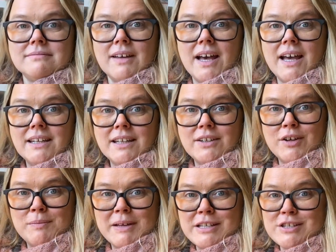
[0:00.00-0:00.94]
I knit
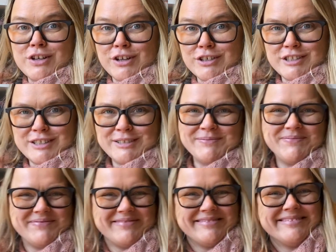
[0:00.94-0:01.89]
on my socks.
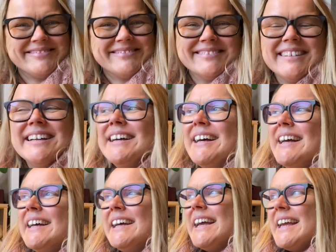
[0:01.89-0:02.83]

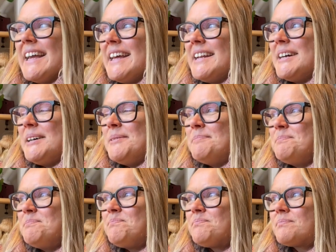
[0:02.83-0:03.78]

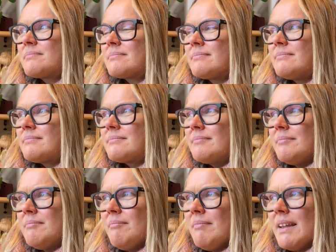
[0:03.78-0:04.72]
And
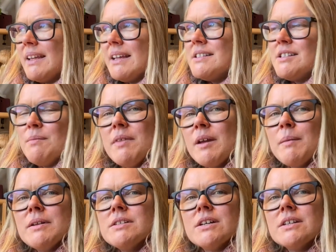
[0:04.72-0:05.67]
yeah, something
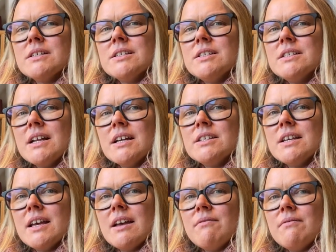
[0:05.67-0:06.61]
about socks, I just like to
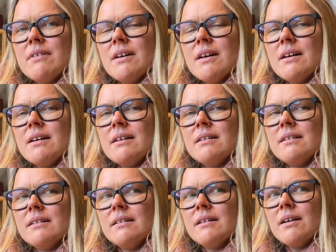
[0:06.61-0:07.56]
have
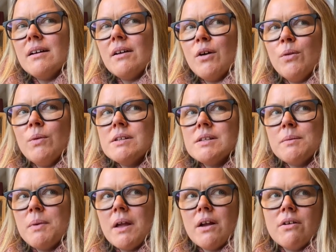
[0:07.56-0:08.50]
always a
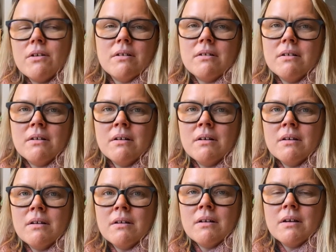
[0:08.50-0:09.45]
pair
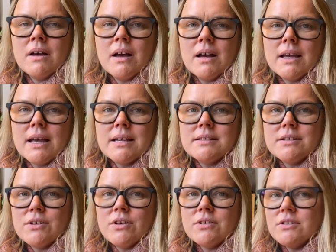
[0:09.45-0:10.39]
casted
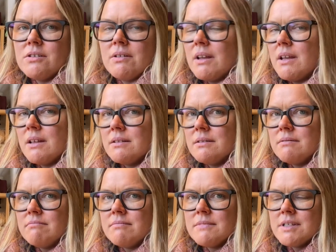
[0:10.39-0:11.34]
on so I
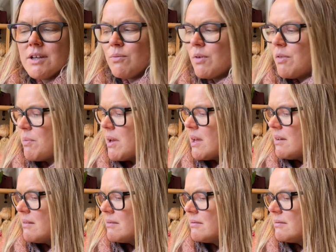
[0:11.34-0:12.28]
can take with me
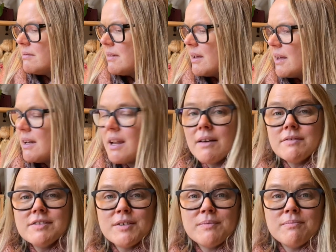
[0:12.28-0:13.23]
and have
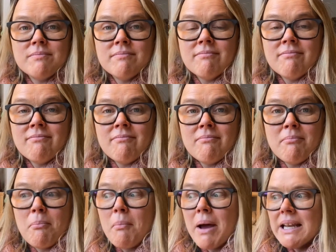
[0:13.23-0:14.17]
some
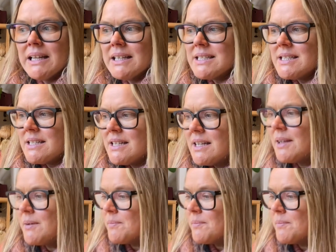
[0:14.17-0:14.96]
mindless knitting.